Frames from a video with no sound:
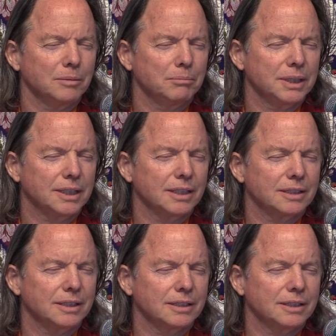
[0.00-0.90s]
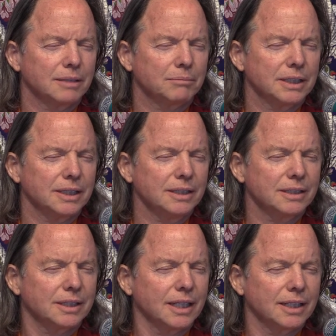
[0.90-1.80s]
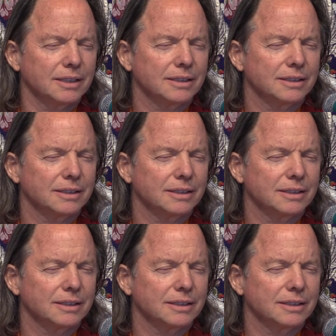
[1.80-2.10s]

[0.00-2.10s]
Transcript: because there's something inside